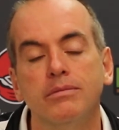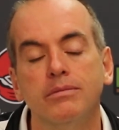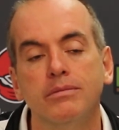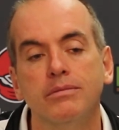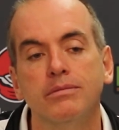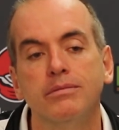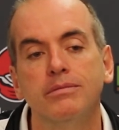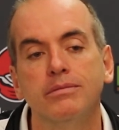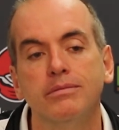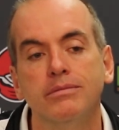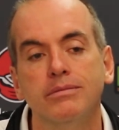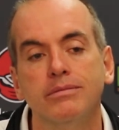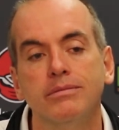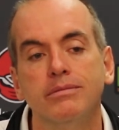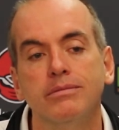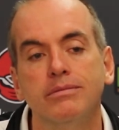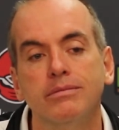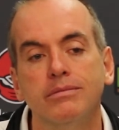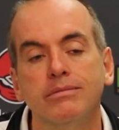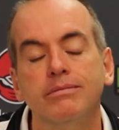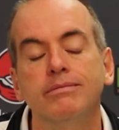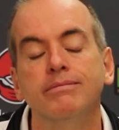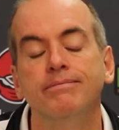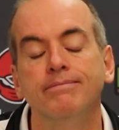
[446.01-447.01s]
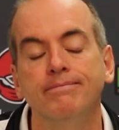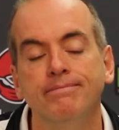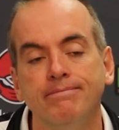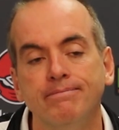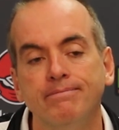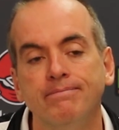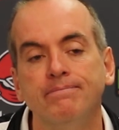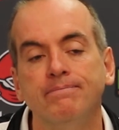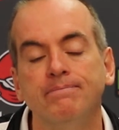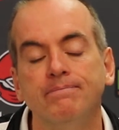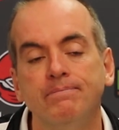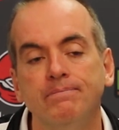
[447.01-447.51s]
you challenged everybody to
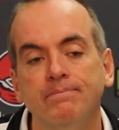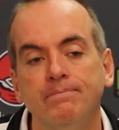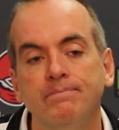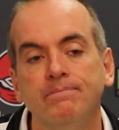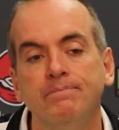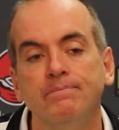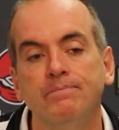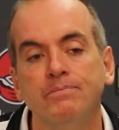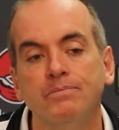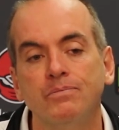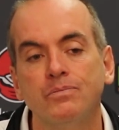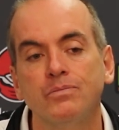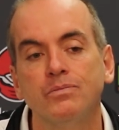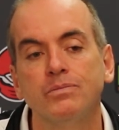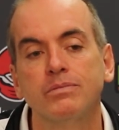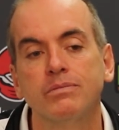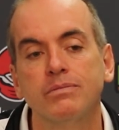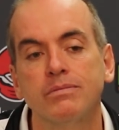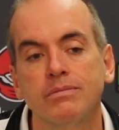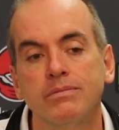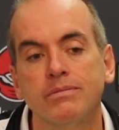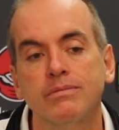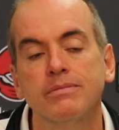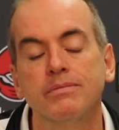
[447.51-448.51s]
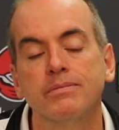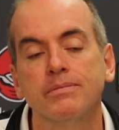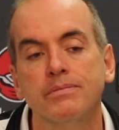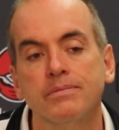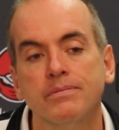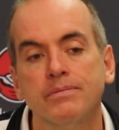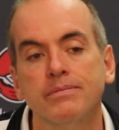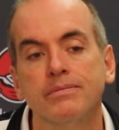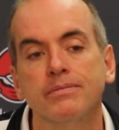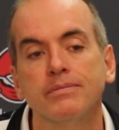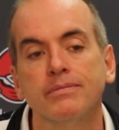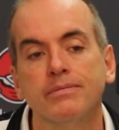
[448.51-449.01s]
show mm -hmm. up. And, uh, across those
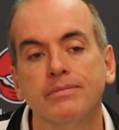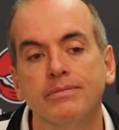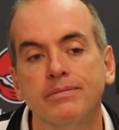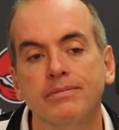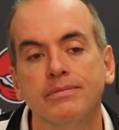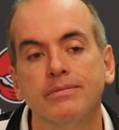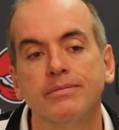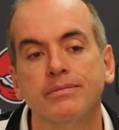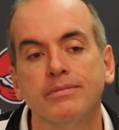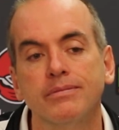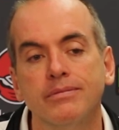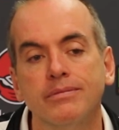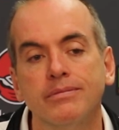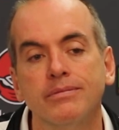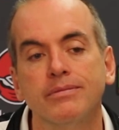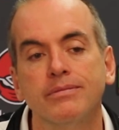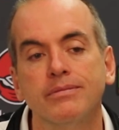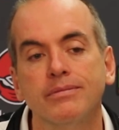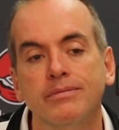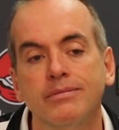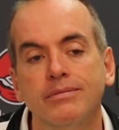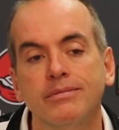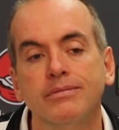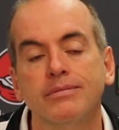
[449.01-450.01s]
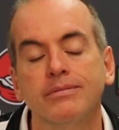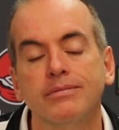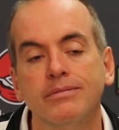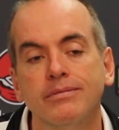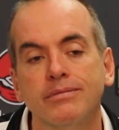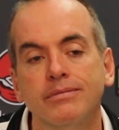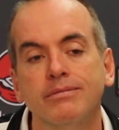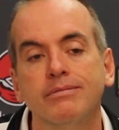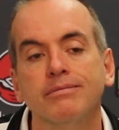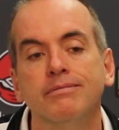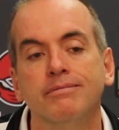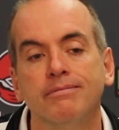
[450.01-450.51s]
last two games, over
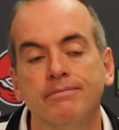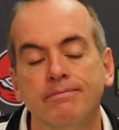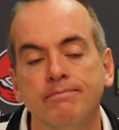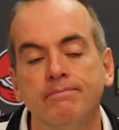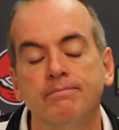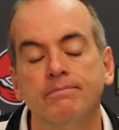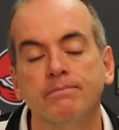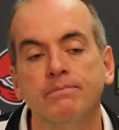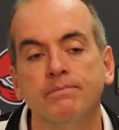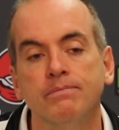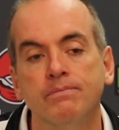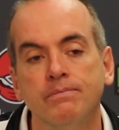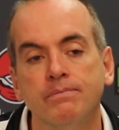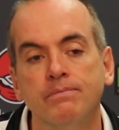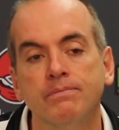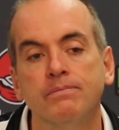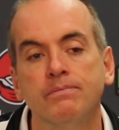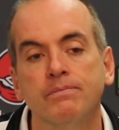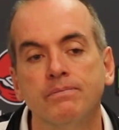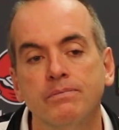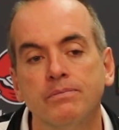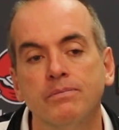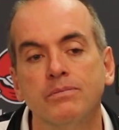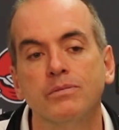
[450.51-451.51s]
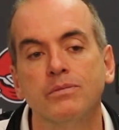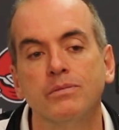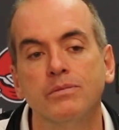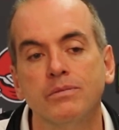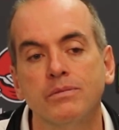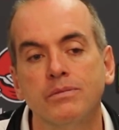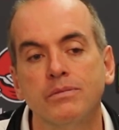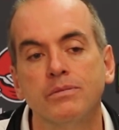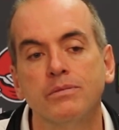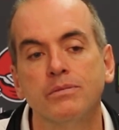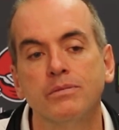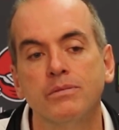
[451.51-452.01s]
2,500 people mm -hmm. in mm-hmm. the arena.
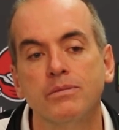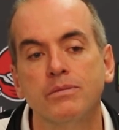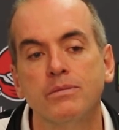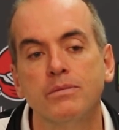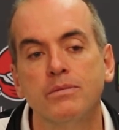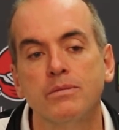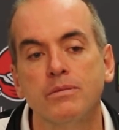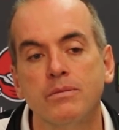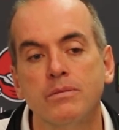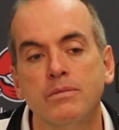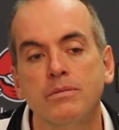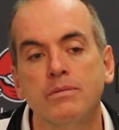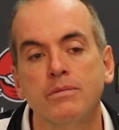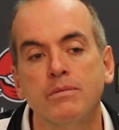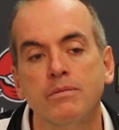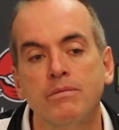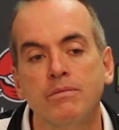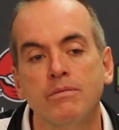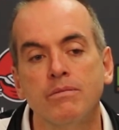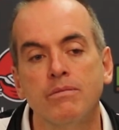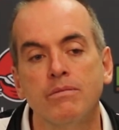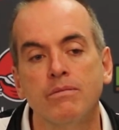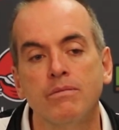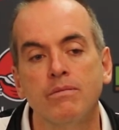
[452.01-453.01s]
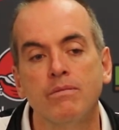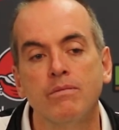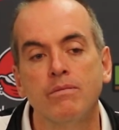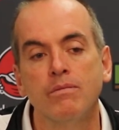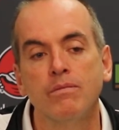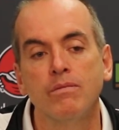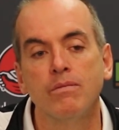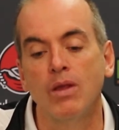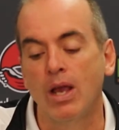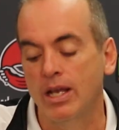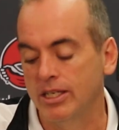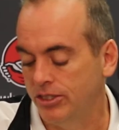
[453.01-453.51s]
Just how much did that mean to you and your
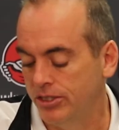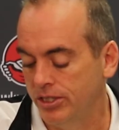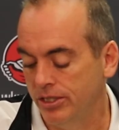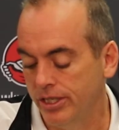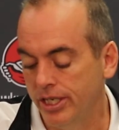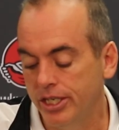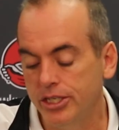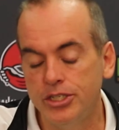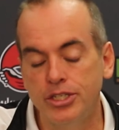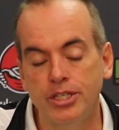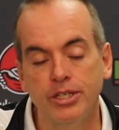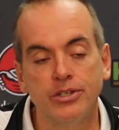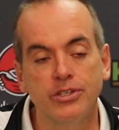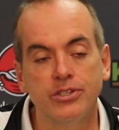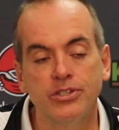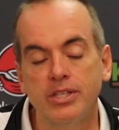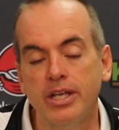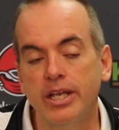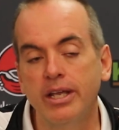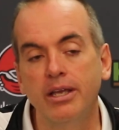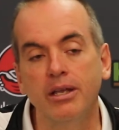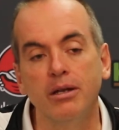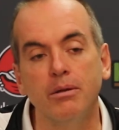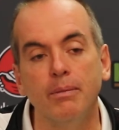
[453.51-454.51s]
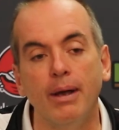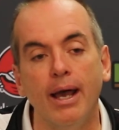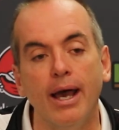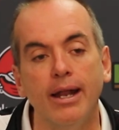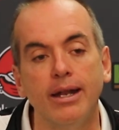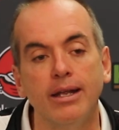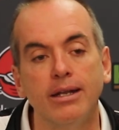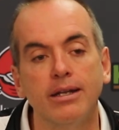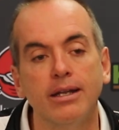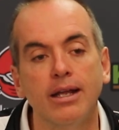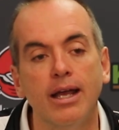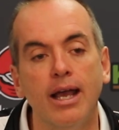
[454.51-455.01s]
team? Still get chills thinking
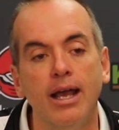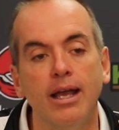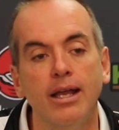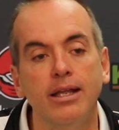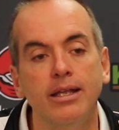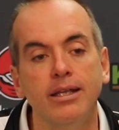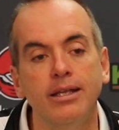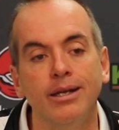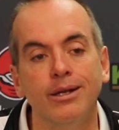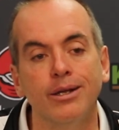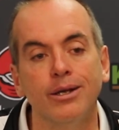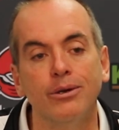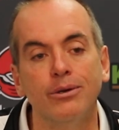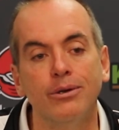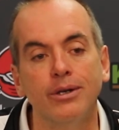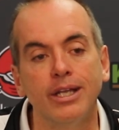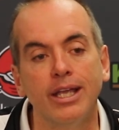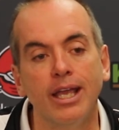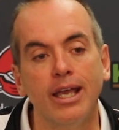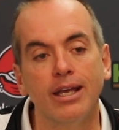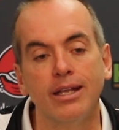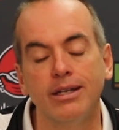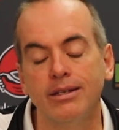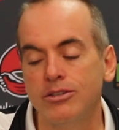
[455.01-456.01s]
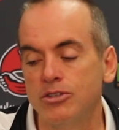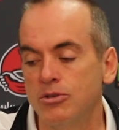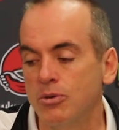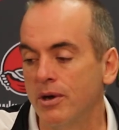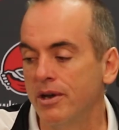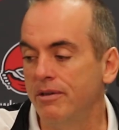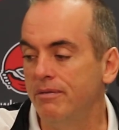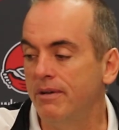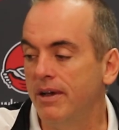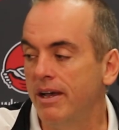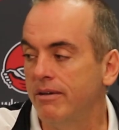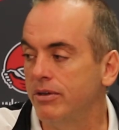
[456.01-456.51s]
about it. Uh, you know, again,
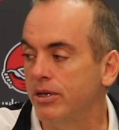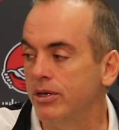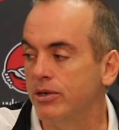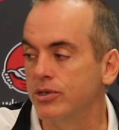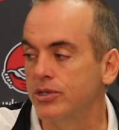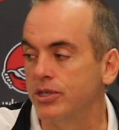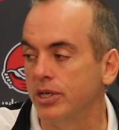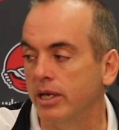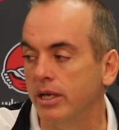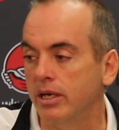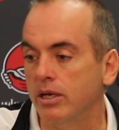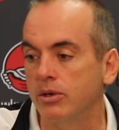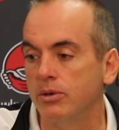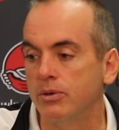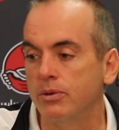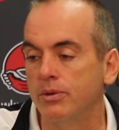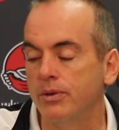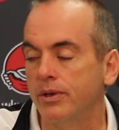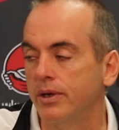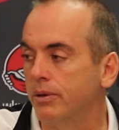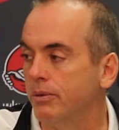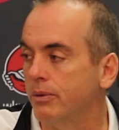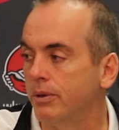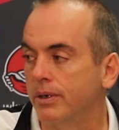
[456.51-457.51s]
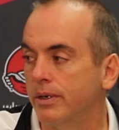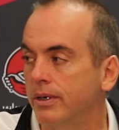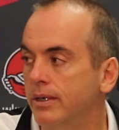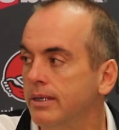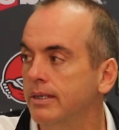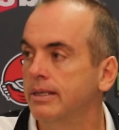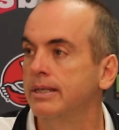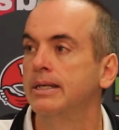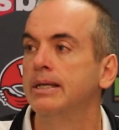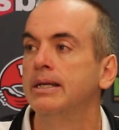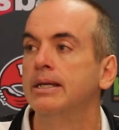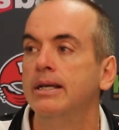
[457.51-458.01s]
25 years ago, there
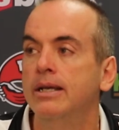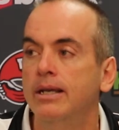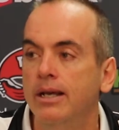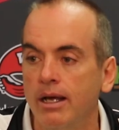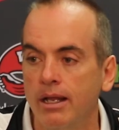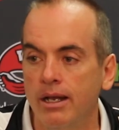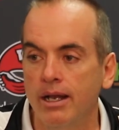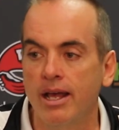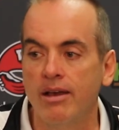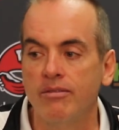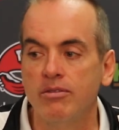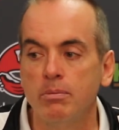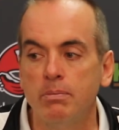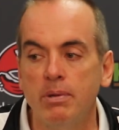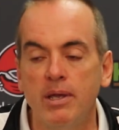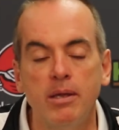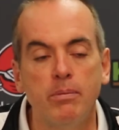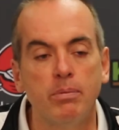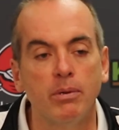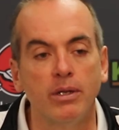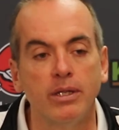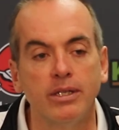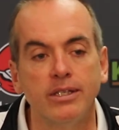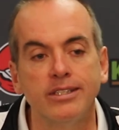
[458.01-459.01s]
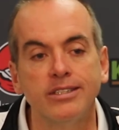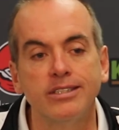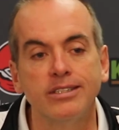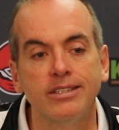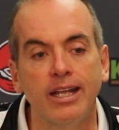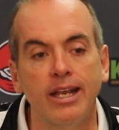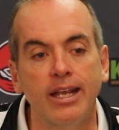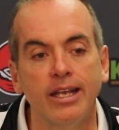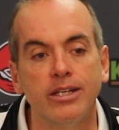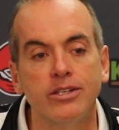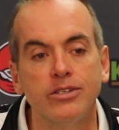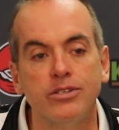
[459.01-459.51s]
were 11 people in the
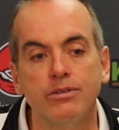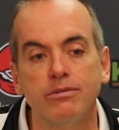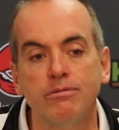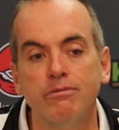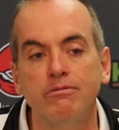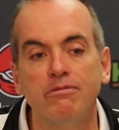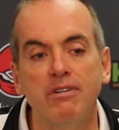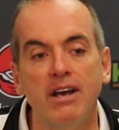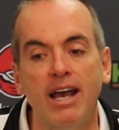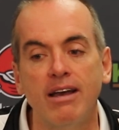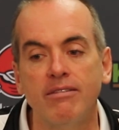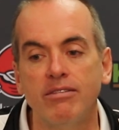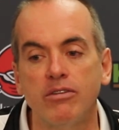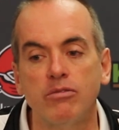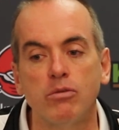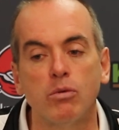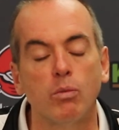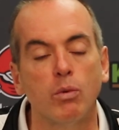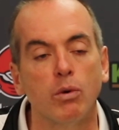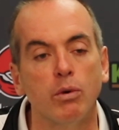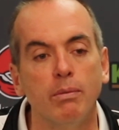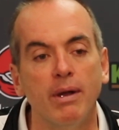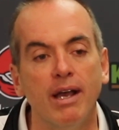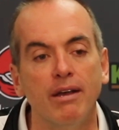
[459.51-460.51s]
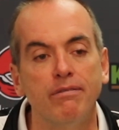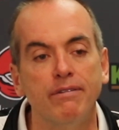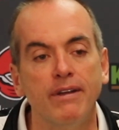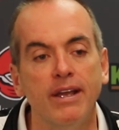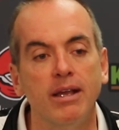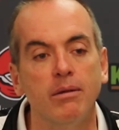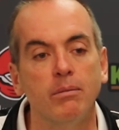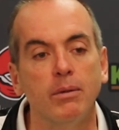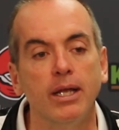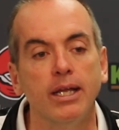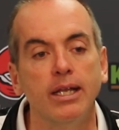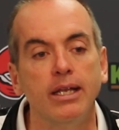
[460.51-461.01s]
stands, and five of them were my
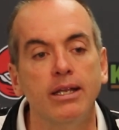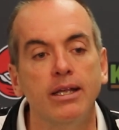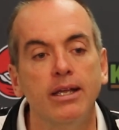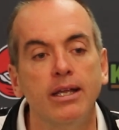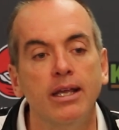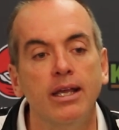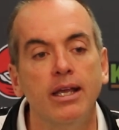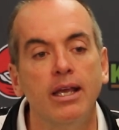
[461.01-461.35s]
family.